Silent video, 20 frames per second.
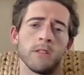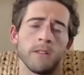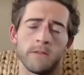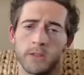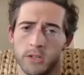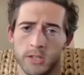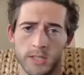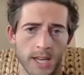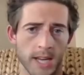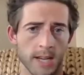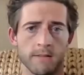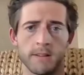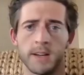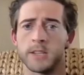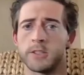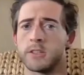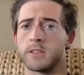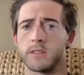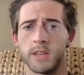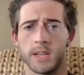of your state
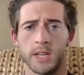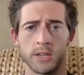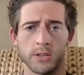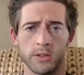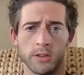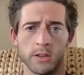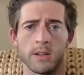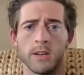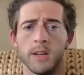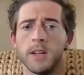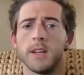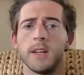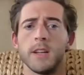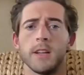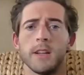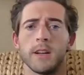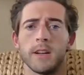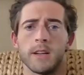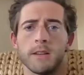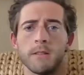legislature,
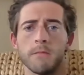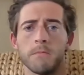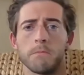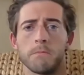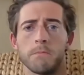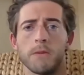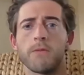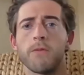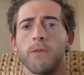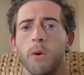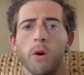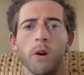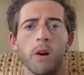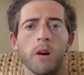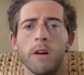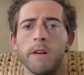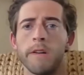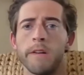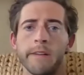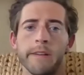uh,
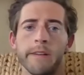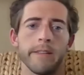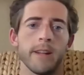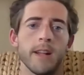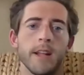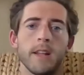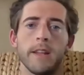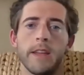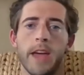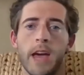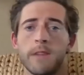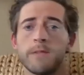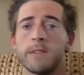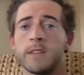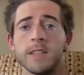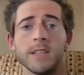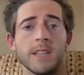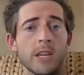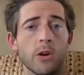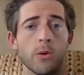before having
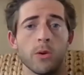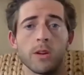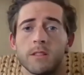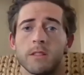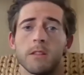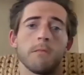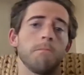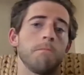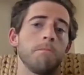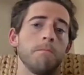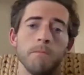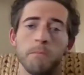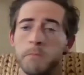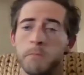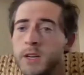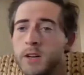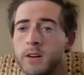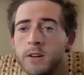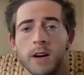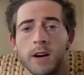to deal with the
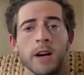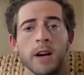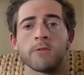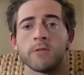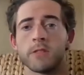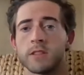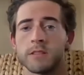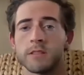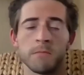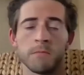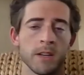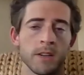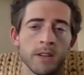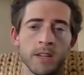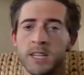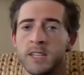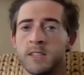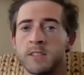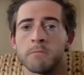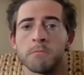mil hundreds of
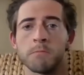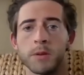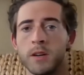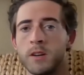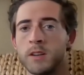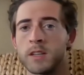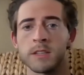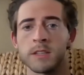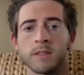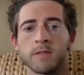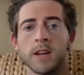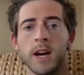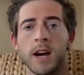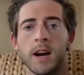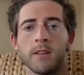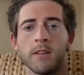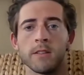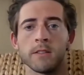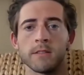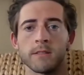millions and billions of
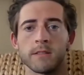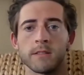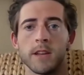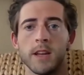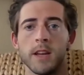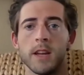dollars